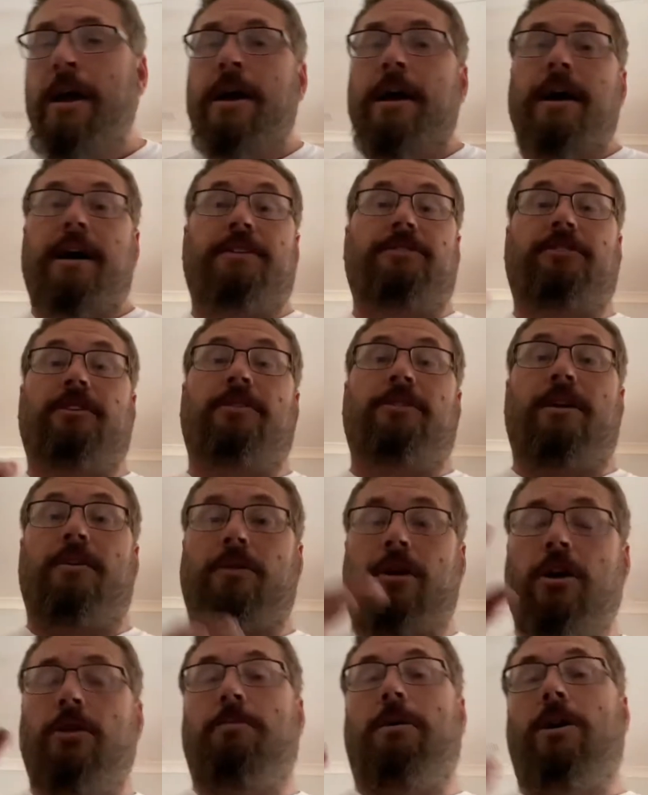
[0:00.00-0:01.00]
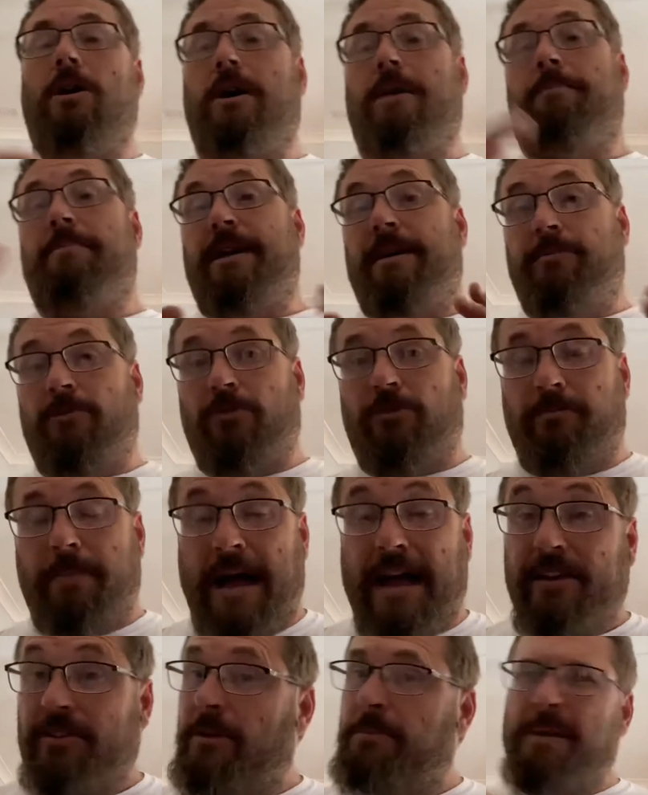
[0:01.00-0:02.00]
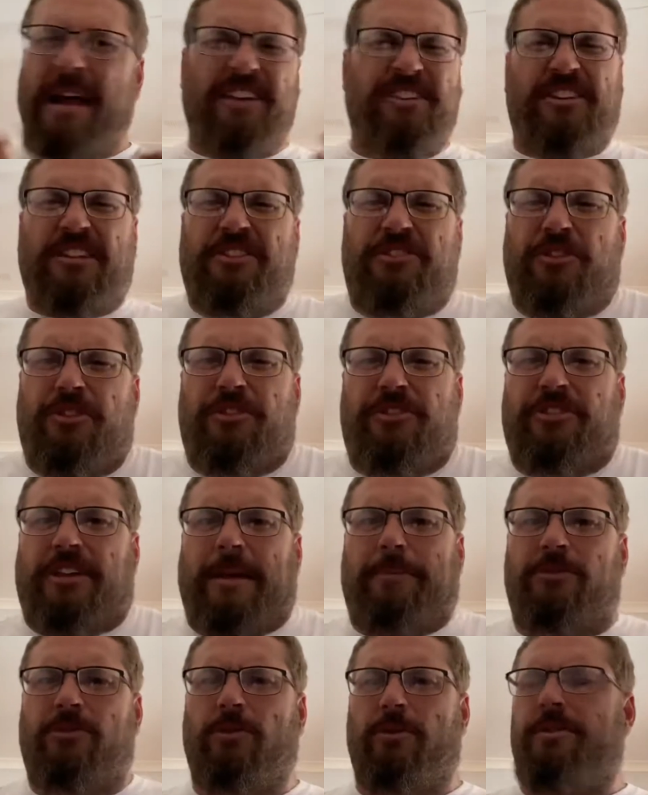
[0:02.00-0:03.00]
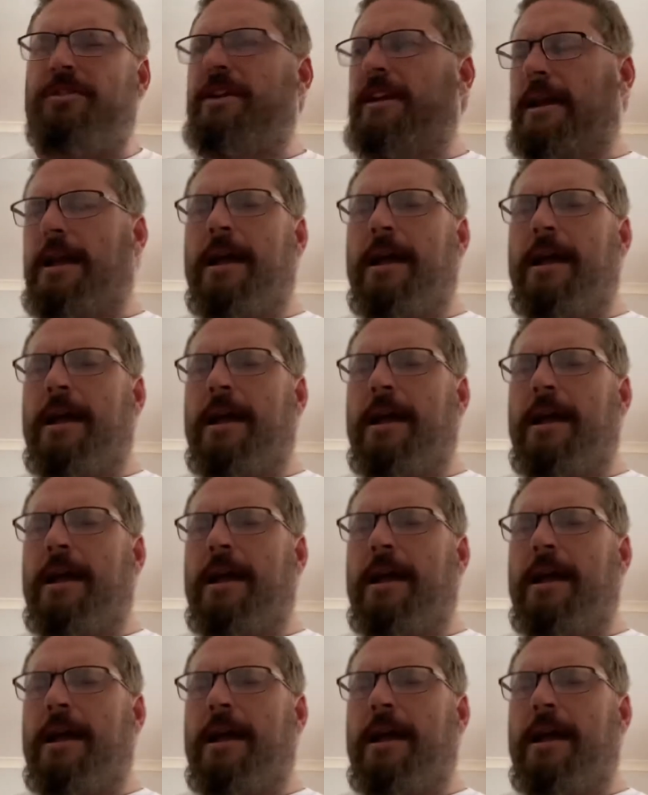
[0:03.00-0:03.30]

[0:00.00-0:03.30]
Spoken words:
And so they'll go behind people's backs and basically do the same sort of thing,